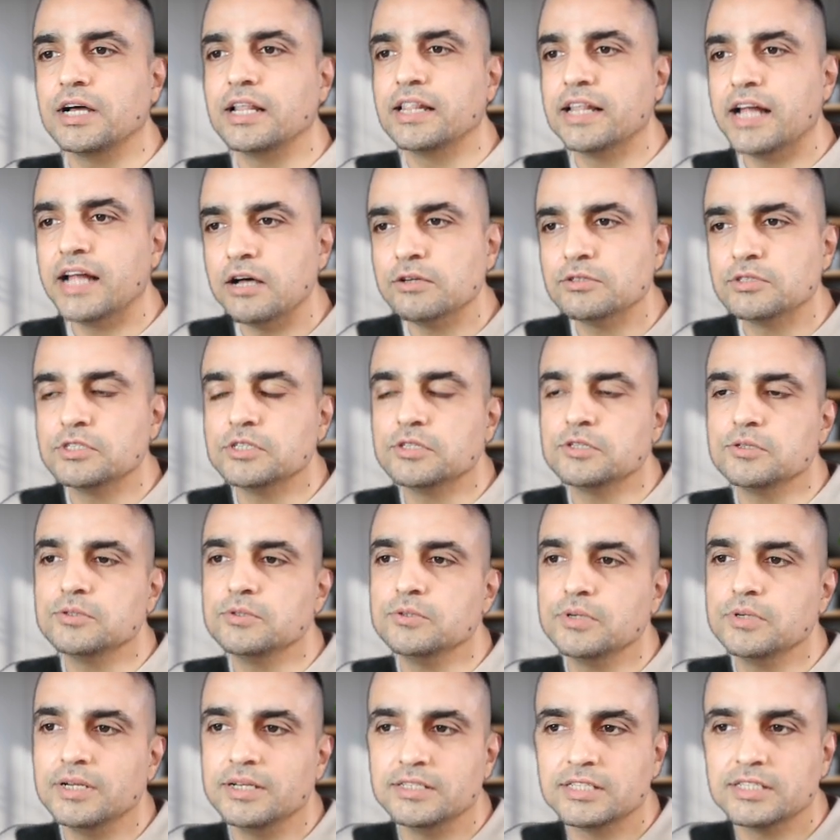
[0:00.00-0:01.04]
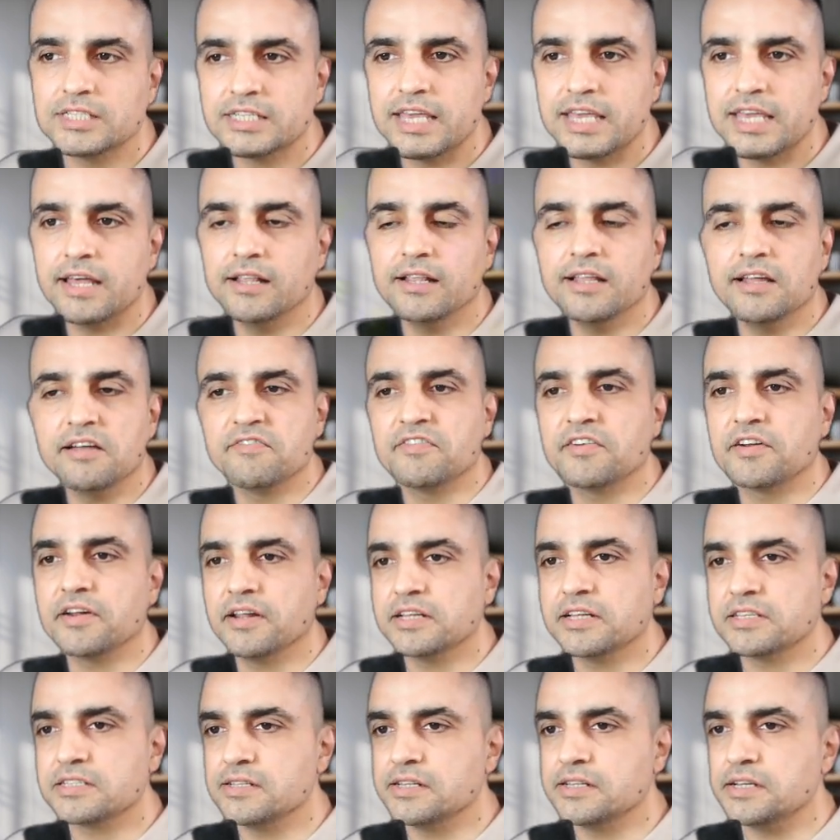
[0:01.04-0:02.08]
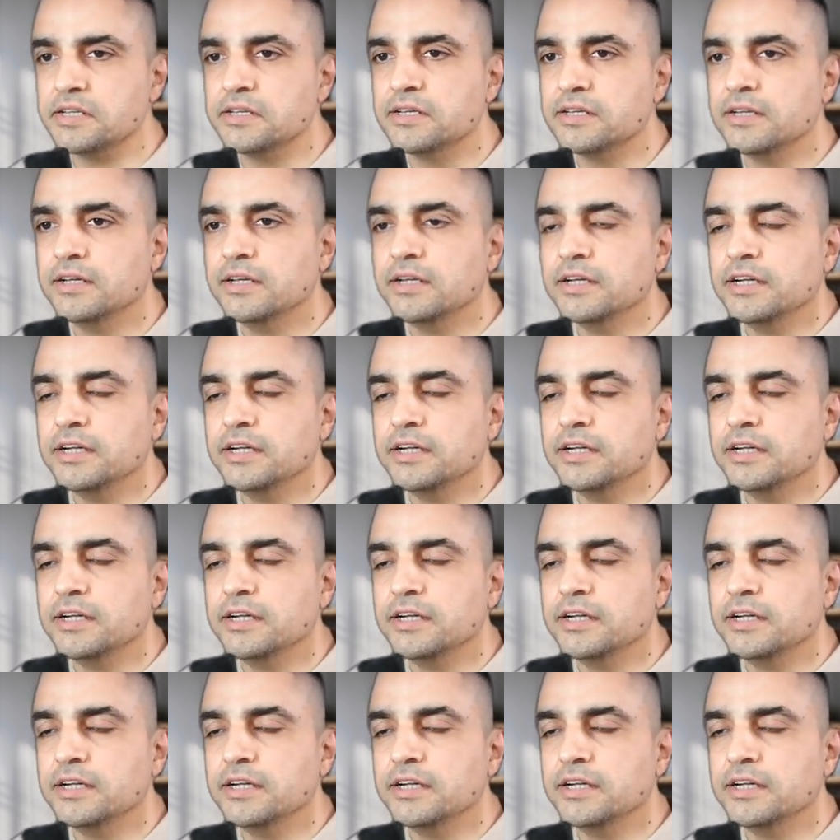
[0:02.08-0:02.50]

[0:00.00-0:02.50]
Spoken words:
allows you to scale effortlessly,